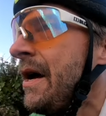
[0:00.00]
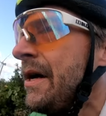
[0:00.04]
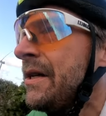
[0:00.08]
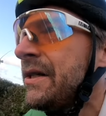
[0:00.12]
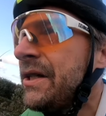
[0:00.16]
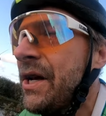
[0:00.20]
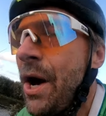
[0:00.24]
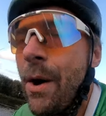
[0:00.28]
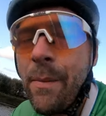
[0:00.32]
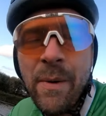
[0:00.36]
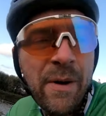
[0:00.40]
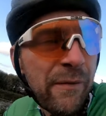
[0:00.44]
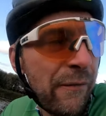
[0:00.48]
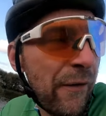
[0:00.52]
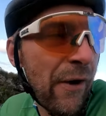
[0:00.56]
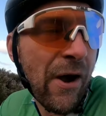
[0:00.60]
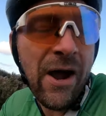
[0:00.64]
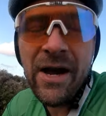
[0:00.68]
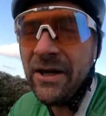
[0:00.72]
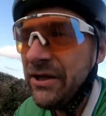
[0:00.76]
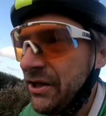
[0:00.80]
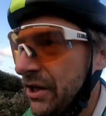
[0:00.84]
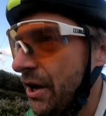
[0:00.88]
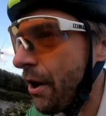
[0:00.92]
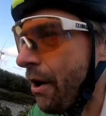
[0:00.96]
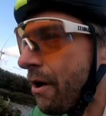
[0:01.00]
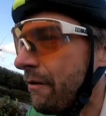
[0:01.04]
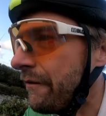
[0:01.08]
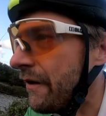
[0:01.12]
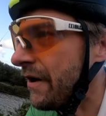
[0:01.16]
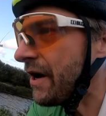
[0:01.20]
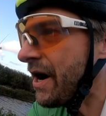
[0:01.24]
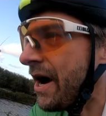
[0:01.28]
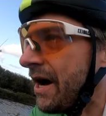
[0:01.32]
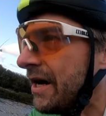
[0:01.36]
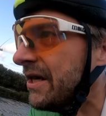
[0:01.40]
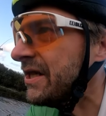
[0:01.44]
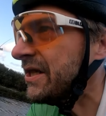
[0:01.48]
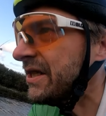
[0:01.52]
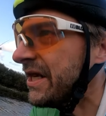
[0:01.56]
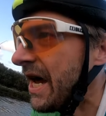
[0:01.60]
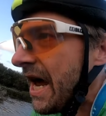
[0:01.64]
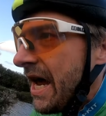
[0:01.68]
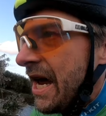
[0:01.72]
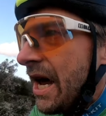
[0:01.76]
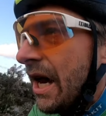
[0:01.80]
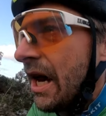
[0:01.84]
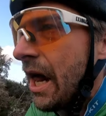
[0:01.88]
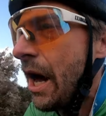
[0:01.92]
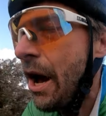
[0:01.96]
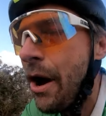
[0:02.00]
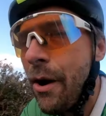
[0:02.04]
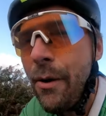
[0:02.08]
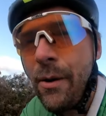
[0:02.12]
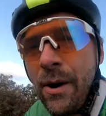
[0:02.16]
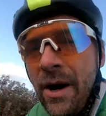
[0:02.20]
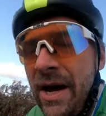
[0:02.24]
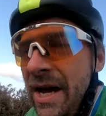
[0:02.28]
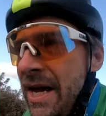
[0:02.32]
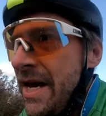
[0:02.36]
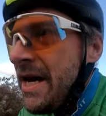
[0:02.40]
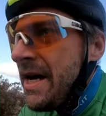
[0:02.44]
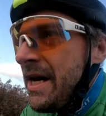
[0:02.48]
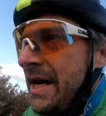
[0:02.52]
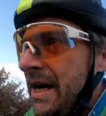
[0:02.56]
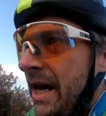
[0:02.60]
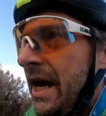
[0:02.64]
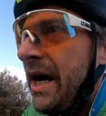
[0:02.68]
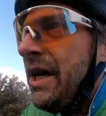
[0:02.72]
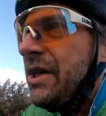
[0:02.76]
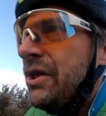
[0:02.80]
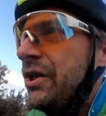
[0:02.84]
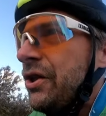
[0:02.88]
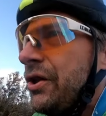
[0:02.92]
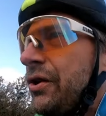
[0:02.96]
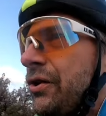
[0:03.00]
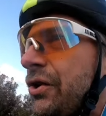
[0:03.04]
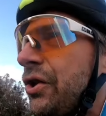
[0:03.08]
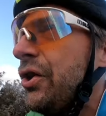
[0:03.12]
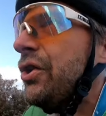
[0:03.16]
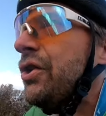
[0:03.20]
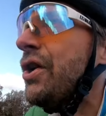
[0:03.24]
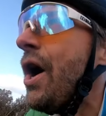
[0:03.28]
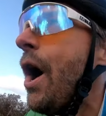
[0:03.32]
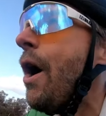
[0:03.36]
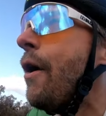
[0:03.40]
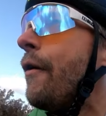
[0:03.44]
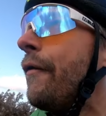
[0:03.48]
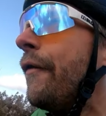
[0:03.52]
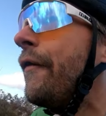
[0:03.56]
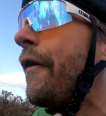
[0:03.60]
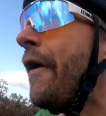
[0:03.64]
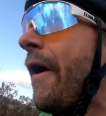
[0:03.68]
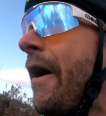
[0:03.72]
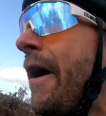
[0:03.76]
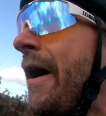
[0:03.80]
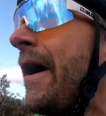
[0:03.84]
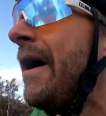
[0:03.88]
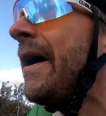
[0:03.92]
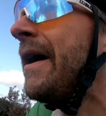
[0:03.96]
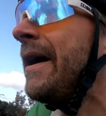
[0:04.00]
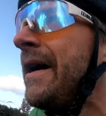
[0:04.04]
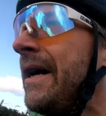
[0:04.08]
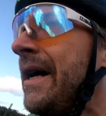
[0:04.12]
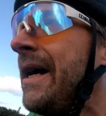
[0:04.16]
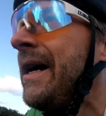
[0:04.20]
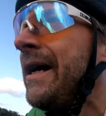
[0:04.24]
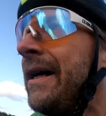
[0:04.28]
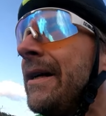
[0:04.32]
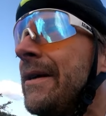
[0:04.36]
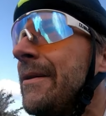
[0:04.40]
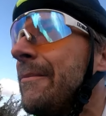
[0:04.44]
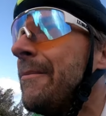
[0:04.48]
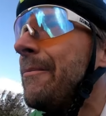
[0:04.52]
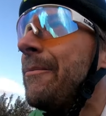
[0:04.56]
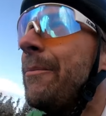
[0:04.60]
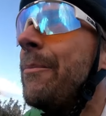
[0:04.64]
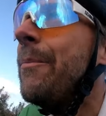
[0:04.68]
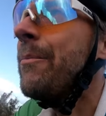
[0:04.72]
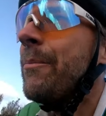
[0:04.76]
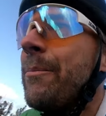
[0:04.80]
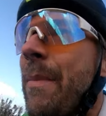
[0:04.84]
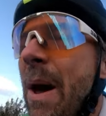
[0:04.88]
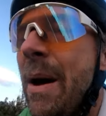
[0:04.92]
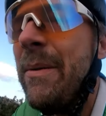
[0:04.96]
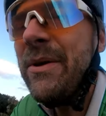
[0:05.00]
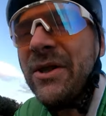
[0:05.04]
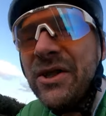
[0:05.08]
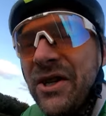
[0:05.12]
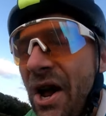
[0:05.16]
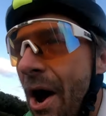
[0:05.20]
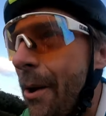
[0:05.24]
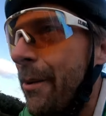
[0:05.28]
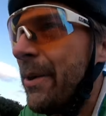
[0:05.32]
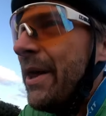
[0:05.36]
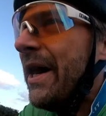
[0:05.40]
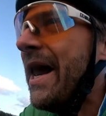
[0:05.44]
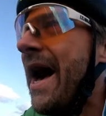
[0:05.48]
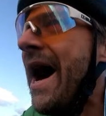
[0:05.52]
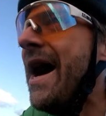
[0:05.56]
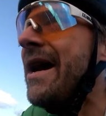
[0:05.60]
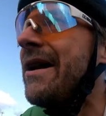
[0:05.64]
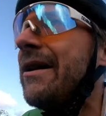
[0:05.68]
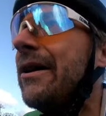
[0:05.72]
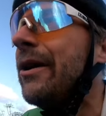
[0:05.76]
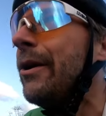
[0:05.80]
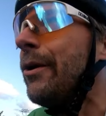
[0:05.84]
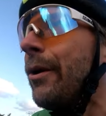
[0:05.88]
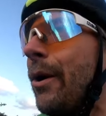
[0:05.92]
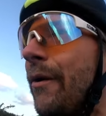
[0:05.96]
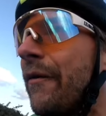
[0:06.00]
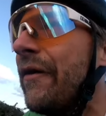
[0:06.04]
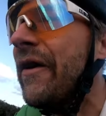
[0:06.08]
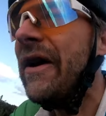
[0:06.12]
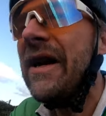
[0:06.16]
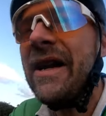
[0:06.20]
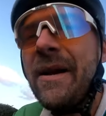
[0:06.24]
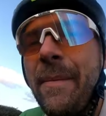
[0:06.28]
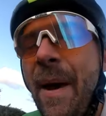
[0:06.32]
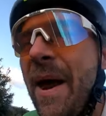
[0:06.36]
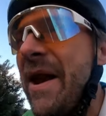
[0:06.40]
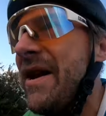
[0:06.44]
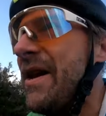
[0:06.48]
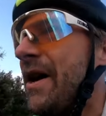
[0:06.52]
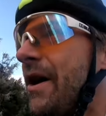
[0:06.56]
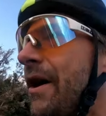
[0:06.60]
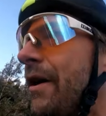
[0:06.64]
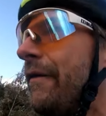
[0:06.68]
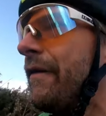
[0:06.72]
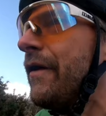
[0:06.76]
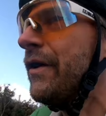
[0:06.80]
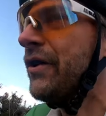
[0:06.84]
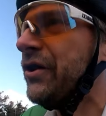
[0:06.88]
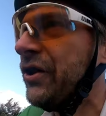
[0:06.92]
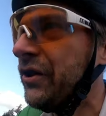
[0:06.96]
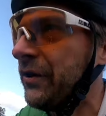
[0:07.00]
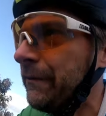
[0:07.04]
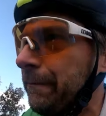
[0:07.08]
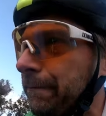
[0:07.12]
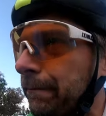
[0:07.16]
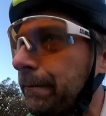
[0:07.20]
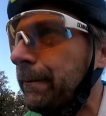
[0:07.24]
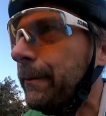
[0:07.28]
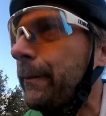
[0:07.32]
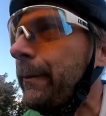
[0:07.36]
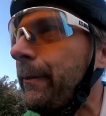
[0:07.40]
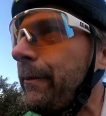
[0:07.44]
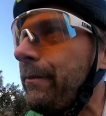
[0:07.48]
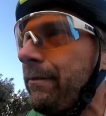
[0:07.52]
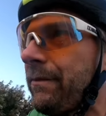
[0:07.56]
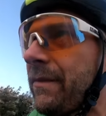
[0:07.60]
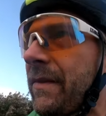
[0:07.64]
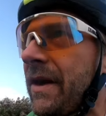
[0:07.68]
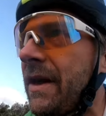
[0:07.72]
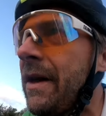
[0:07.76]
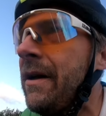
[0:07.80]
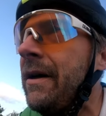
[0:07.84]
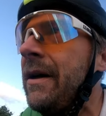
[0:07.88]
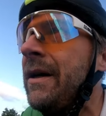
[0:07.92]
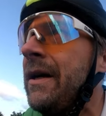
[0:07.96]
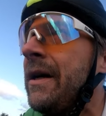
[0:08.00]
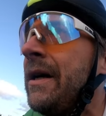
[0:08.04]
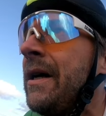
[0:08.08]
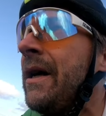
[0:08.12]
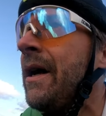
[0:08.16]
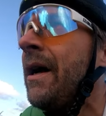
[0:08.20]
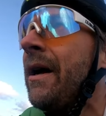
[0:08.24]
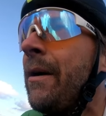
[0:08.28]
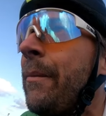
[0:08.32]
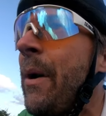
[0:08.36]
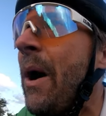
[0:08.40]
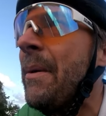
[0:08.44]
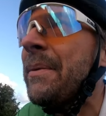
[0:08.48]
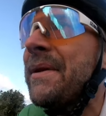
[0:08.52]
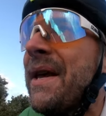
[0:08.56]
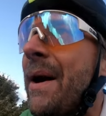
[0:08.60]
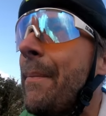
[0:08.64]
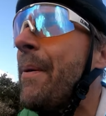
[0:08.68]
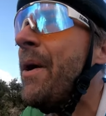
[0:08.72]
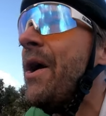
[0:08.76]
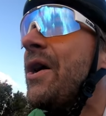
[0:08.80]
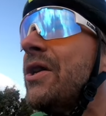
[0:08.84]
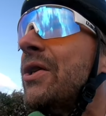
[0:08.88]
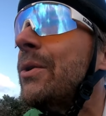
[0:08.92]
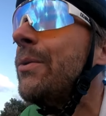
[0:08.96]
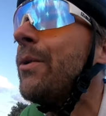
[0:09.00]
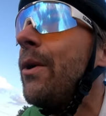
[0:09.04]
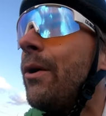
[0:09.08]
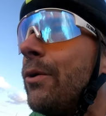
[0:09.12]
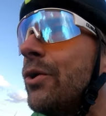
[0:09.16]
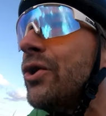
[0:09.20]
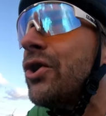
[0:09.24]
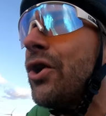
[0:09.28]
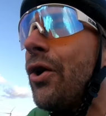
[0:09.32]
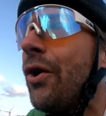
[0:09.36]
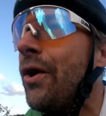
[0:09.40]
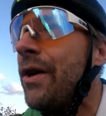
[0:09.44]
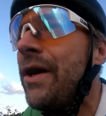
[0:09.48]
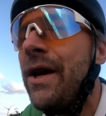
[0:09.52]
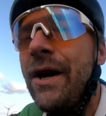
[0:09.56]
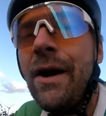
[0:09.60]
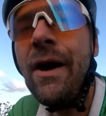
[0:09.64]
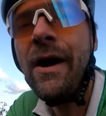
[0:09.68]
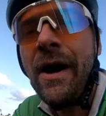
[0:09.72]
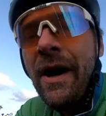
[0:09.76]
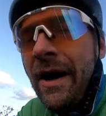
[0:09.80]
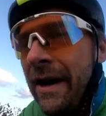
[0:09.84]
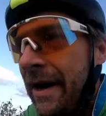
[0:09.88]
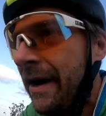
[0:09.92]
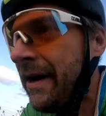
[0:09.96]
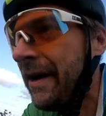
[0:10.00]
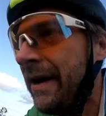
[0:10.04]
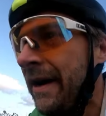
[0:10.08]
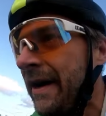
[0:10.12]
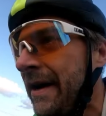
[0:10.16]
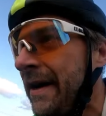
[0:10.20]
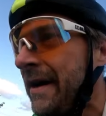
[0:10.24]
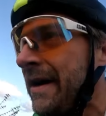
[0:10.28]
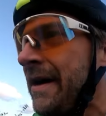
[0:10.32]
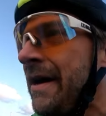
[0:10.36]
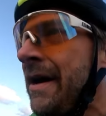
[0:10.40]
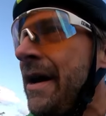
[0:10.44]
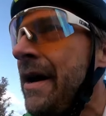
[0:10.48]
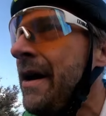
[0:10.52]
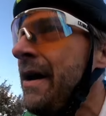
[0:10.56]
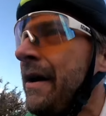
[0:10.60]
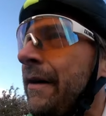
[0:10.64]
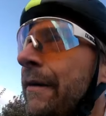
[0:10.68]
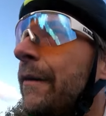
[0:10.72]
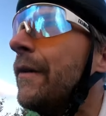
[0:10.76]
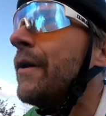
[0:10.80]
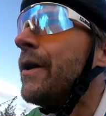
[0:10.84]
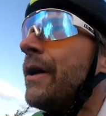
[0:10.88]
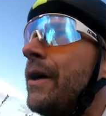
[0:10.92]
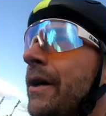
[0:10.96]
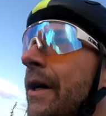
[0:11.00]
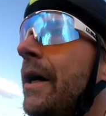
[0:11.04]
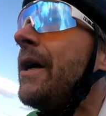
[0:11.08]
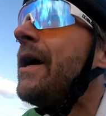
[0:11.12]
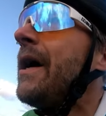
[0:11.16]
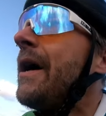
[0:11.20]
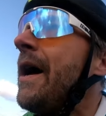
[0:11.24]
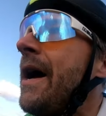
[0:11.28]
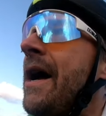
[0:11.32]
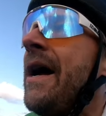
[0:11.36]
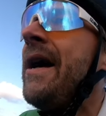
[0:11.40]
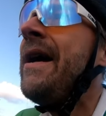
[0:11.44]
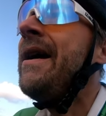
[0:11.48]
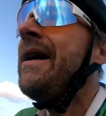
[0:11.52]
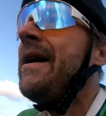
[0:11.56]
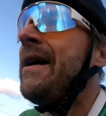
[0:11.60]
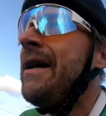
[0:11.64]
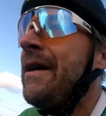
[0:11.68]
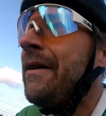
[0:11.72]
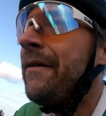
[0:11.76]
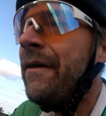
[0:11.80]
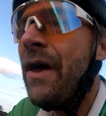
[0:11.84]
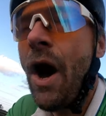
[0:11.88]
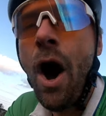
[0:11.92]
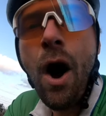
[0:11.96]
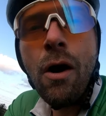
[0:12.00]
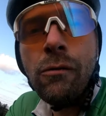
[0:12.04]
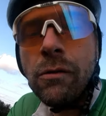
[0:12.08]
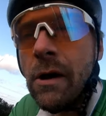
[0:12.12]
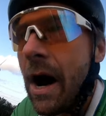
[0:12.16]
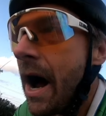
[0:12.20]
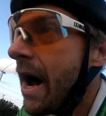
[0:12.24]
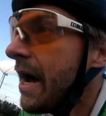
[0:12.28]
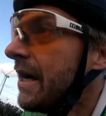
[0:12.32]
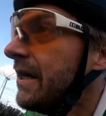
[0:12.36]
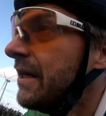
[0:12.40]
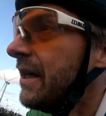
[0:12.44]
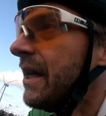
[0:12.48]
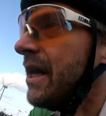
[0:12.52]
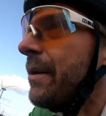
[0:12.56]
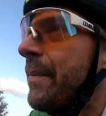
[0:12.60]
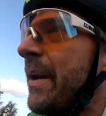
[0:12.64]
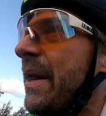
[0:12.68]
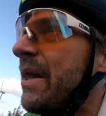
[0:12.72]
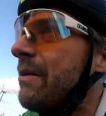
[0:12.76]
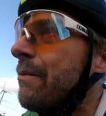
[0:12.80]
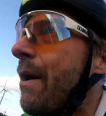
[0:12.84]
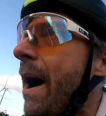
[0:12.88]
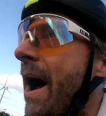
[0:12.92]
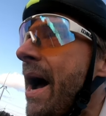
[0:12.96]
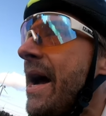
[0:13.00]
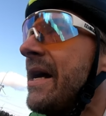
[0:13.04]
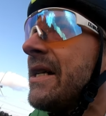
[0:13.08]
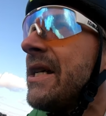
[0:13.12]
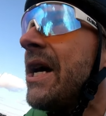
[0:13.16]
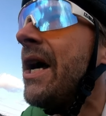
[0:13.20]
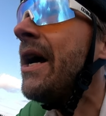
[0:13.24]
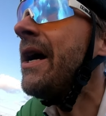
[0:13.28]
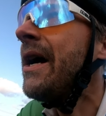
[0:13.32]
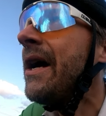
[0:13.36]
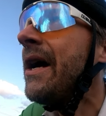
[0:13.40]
Don't be afraid to go over, say hello, introduce yourself. Maybe start with a line, oh, feeling a bit nervous. Perhaps that person will join you for the whole ride, a little bit of the ride,